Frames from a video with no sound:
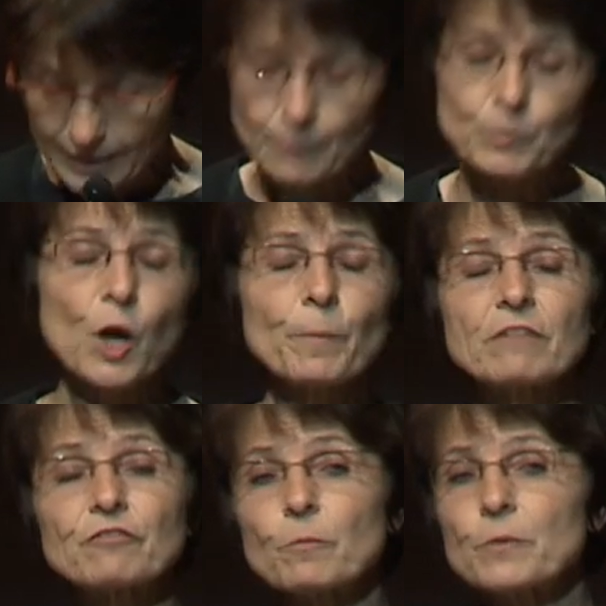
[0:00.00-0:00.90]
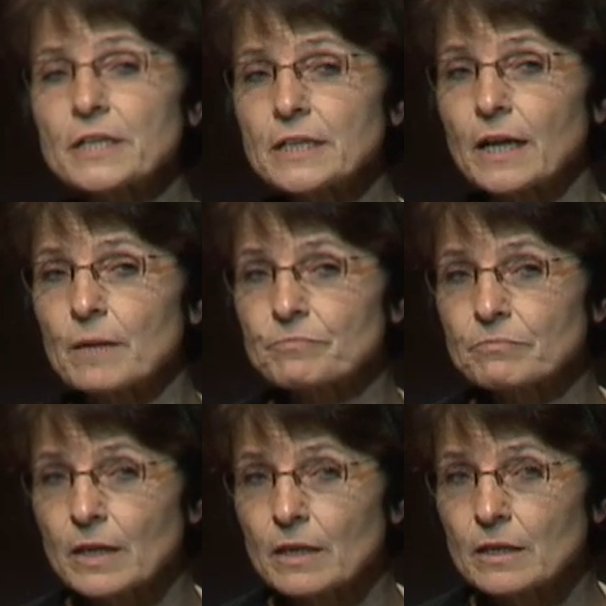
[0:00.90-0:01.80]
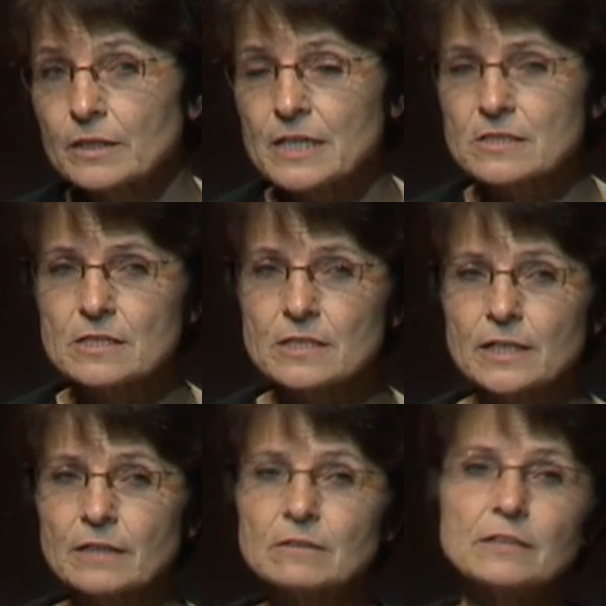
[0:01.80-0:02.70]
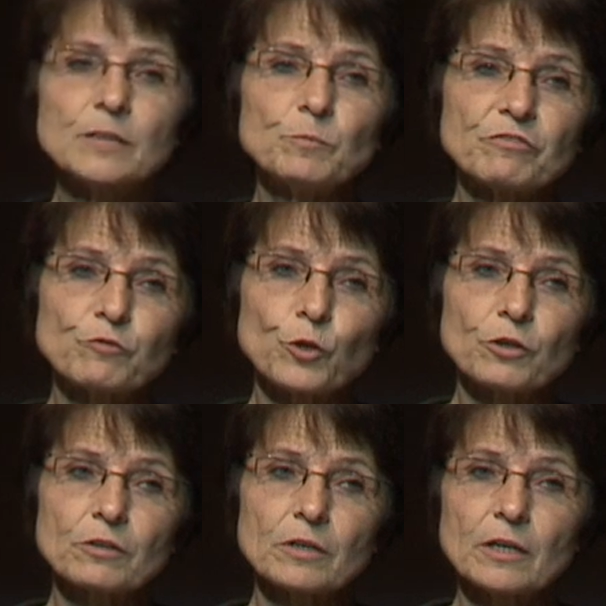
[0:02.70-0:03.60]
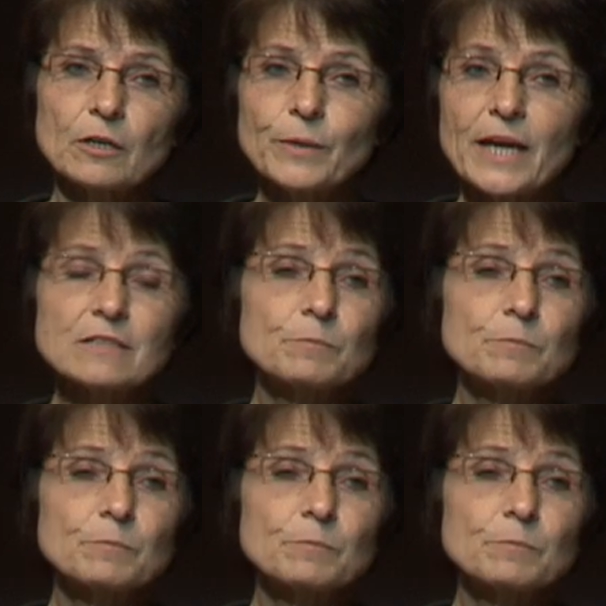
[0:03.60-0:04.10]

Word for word: I'm coming from Riga. Yesterday and the day before, we had a